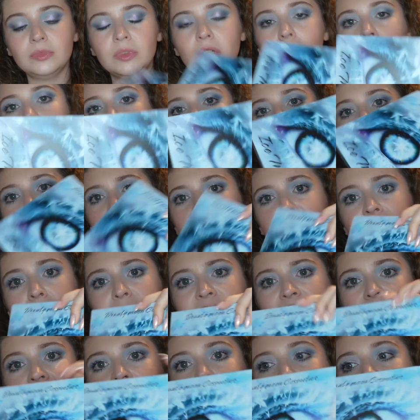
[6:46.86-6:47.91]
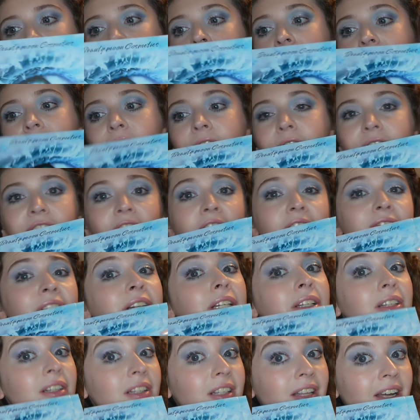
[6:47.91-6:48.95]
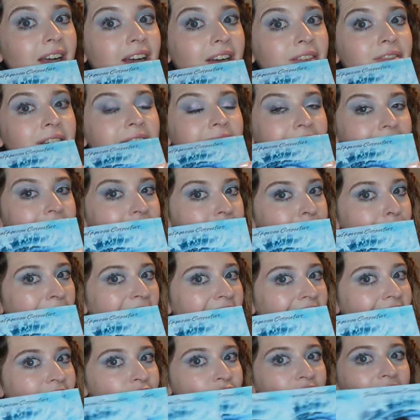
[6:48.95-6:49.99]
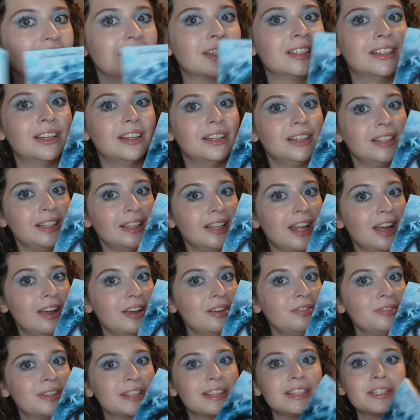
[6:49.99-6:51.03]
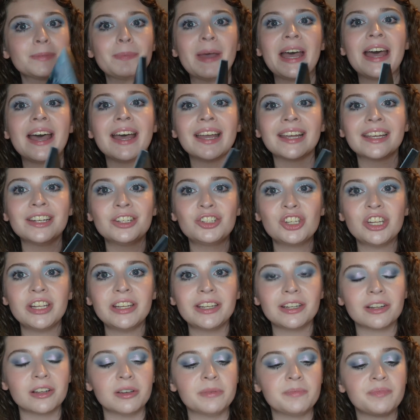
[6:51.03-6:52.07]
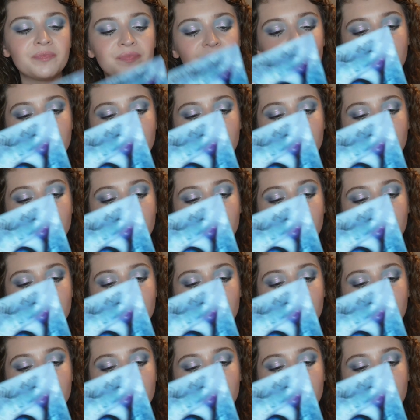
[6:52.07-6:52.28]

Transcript: Oh, it's upside down. First off, love this packaging. Love this packaging.